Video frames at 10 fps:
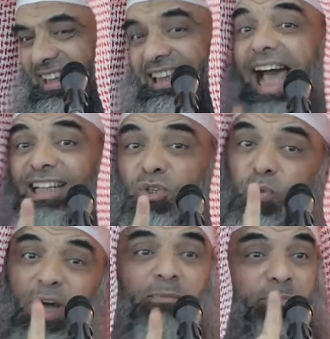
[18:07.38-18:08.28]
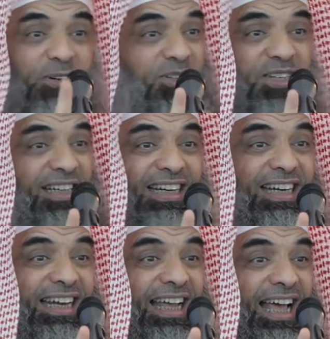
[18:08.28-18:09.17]
That's one
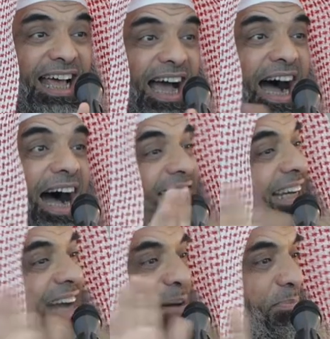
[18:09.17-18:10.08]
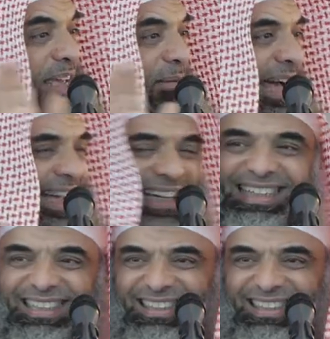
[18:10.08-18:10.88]
person I cannot pay back.